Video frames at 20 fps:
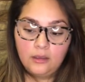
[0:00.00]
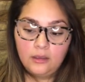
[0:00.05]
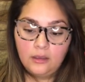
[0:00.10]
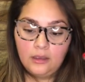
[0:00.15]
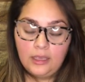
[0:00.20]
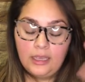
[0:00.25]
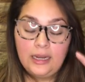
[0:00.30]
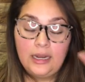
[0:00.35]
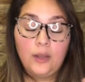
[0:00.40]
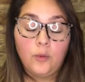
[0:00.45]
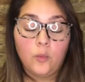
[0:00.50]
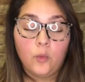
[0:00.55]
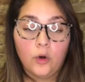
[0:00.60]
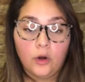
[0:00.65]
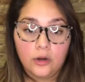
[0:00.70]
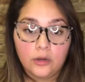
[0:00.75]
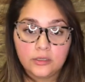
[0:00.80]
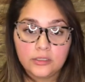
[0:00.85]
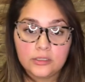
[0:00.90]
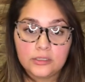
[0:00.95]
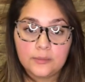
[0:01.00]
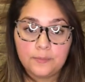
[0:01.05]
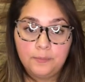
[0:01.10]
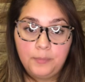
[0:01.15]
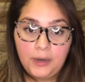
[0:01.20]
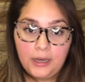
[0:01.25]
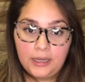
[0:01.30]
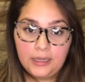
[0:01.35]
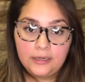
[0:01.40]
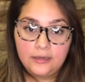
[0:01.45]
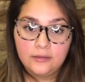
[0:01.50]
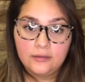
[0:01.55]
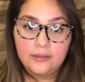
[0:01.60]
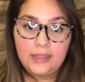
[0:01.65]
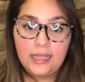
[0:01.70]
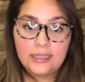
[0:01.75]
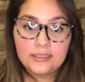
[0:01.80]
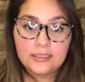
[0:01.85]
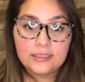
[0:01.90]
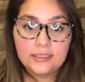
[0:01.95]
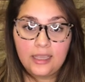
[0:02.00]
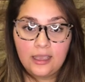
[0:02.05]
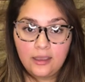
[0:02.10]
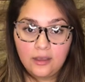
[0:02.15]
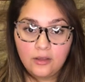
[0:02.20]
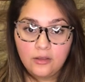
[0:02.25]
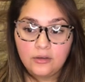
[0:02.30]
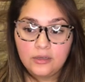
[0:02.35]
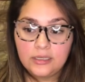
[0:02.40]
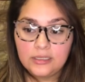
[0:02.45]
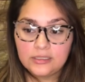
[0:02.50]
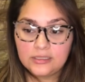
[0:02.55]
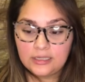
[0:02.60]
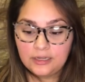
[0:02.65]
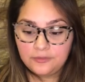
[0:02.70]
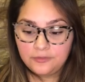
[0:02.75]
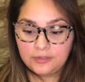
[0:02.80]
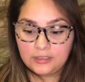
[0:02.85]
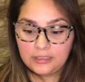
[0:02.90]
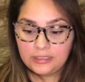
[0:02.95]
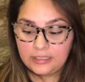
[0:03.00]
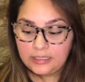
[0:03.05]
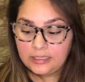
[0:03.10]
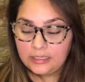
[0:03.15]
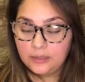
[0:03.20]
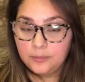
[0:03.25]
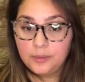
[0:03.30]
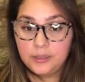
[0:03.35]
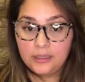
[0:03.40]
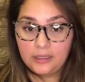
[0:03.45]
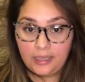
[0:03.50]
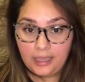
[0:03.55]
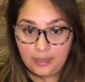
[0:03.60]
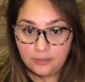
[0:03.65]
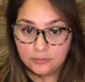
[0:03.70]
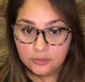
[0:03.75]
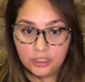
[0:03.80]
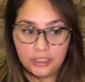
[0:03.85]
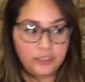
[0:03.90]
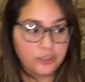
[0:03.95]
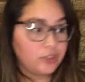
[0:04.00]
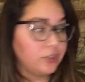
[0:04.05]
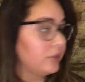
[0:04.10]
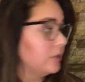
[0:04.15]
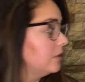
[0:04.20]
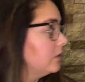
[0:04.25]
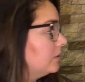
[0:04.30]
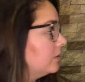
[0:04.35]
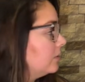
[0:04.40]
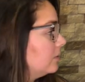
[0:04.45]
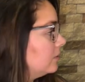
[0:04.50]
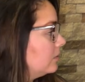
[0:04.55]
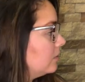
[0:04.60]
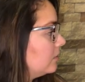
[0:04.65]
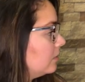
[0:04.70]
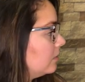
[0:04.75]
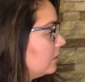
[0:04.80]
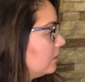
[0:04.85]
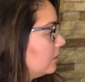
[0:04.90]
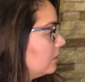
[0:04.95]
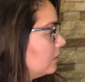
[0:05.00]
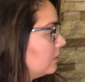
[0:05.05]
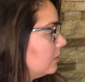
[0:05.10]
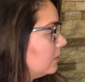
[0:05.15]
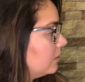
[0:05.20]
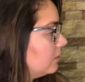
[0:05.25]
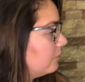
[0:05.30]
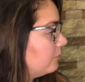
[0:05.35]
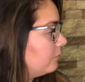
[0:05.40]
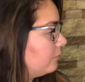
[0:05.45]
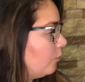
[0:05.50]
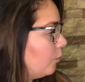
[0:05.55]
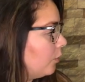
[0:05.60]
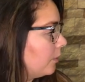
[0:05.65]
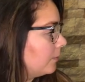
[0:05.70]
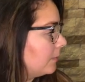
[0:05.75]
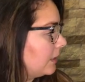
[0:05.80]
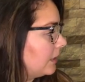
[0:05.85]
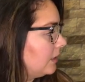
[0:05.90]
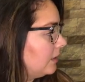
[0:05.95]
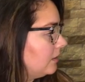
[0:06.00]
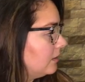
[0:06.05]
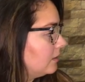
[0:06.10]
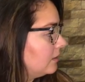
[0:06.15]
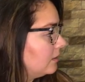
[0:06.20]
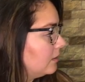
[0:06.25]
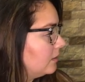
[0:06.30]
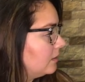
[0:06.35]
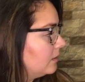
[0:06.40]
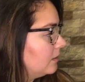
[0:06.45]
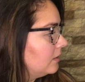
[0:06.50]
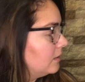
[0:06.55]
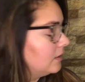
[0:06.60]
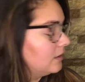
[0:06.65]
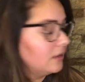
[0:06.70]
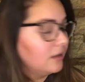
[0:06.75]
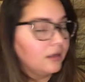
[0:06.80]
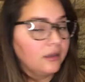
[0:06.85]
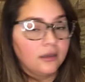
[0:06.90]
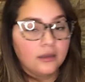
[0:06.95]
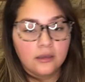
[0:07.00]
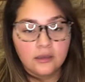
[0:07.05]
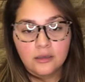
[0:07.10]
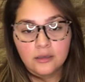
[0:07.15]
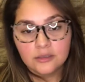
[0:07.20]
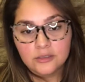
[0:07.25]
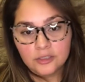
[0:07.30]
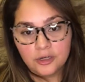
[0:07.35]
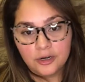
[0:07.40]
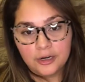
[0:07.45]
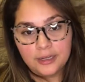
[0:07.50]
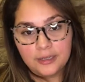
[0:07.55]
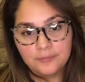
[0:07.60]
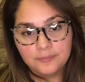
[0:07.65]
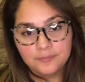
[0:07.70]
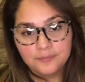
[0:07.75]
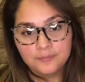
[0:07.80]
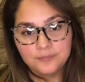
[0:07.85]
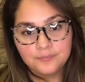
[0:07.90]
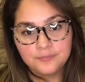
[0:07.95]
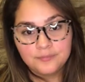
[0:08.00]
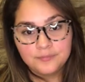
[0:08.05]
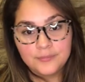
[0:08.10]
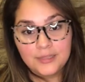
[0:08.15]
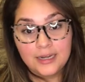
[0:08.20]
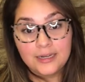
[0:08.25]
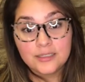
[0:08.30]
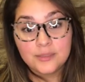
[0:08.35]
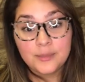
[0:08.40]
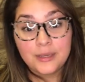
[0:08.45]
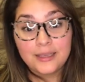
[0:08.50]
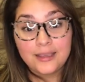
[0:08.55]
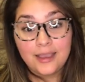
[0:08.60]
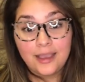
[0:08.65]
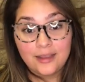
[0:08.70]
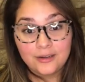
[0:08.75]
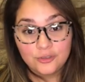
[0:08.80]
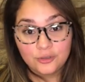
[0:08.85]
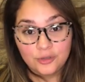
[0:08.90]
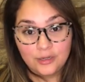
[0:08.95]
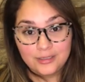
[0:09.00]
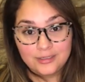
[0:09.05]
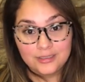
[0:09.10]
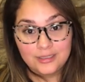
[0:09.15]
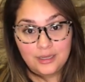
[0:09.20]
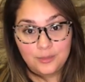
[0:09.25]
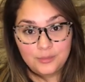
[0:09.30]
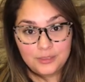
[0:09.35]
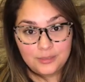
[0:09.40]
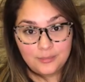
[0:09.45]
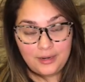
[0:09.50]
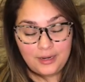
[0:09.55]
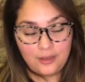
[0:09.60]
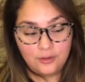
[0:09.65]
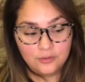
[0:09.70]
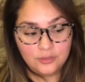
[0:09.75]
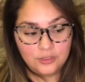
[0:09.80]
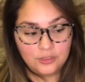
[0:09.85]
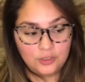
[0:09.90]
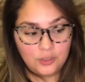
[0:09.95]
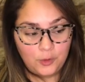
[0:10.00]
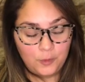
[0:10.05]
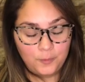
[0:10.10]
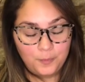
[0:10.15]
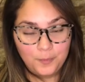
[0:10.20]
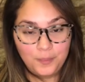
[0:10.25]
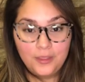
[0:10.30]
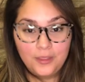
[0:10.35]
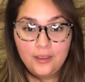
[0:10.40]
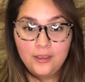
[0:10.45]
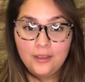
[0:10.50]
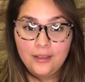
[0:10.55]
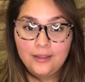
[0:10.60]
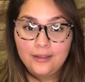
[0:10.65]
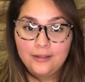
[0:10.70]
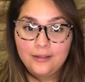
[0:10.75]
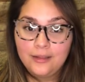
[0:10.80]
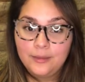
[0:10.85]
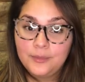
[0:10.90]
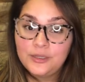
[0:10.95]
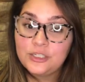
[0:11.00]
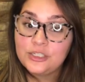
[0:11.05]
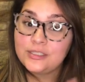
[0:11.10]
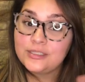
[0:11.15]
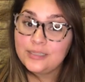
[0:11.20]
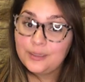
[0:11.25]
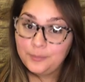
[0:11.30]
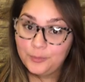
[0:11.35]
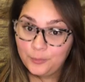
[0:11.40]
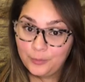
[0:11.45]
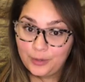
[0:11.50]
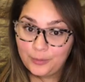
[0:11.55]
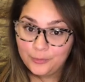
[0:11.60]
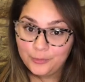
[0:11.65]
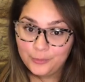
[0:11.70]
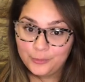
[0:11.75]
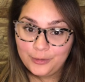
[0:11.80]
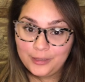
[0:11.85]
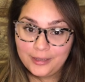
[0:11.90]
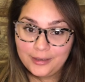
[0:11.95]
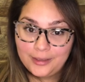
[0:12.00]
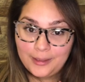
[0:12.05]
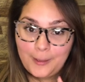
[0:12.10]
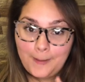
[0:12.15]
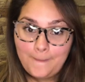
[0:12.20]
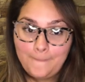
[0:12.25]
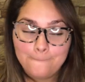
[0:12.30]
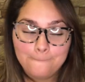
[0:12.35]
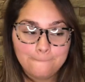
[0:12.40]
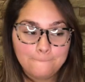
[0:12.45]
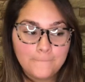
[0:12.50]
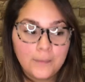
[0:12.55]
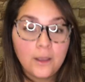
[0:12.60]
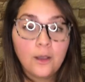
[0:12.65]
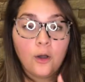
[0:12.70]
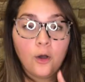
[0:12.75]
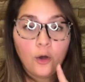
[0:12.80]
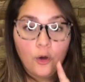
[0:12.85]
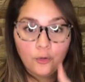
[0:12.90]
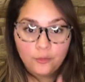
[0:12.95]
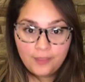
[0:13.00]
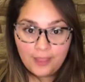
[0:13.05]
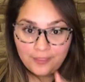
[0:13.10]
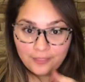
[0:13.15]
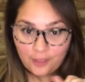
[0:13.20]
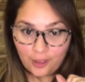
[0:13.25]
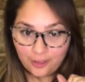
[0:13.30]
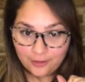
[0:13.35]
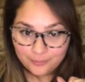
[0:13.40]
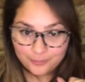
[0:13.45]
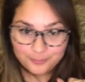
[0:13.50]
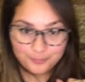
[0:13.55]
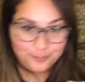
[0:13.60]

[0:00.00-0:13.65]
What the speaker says: it works, but that scale is definitely going to be the game changer for me. Sorry, that is my cat trying to come into my house. So let me just step away real quick. Hold that thought.